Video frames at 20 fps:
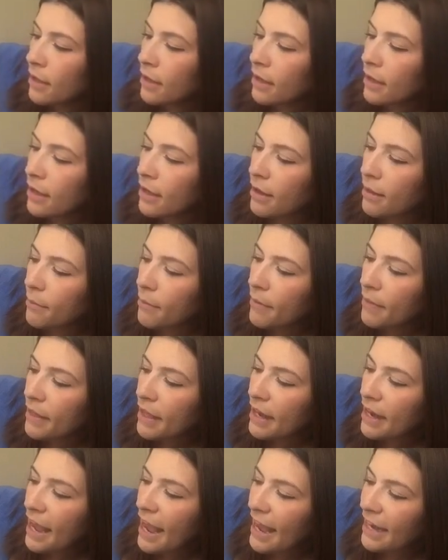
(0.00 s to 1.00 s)
And
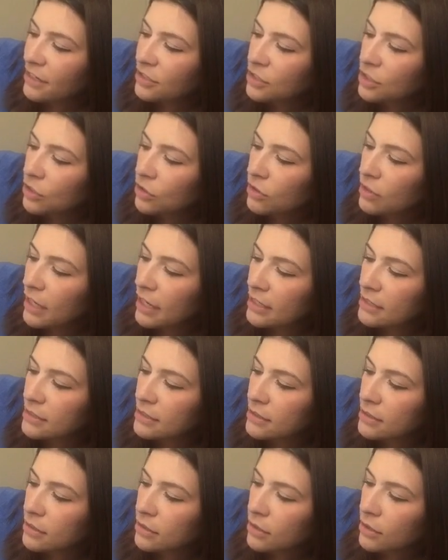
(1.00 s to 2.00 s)
then add to your
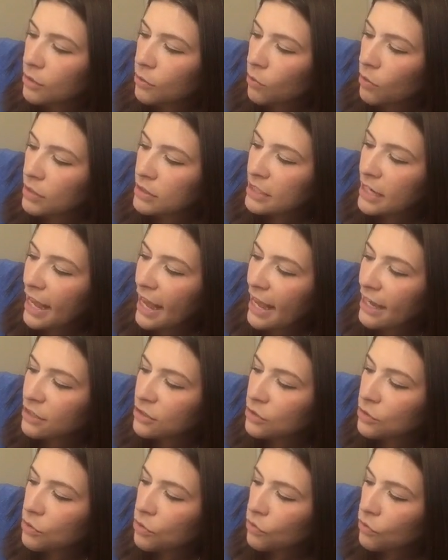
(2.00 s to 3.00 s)
list. You want to add
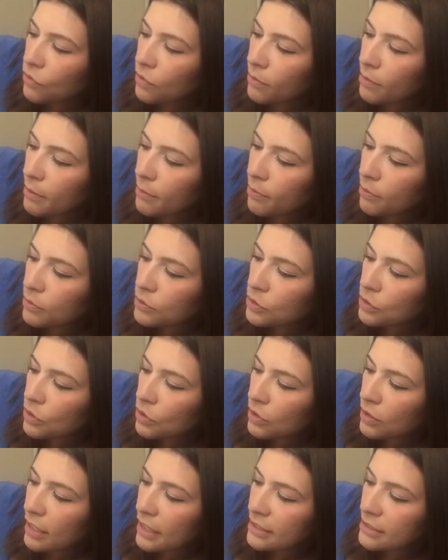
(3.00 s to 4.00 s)
2 to 3 people to
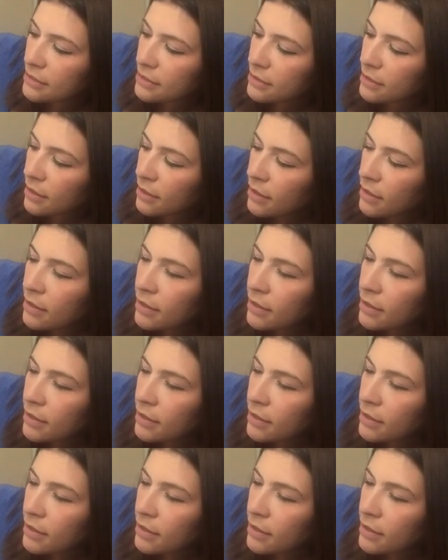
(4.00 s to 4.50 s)
your list.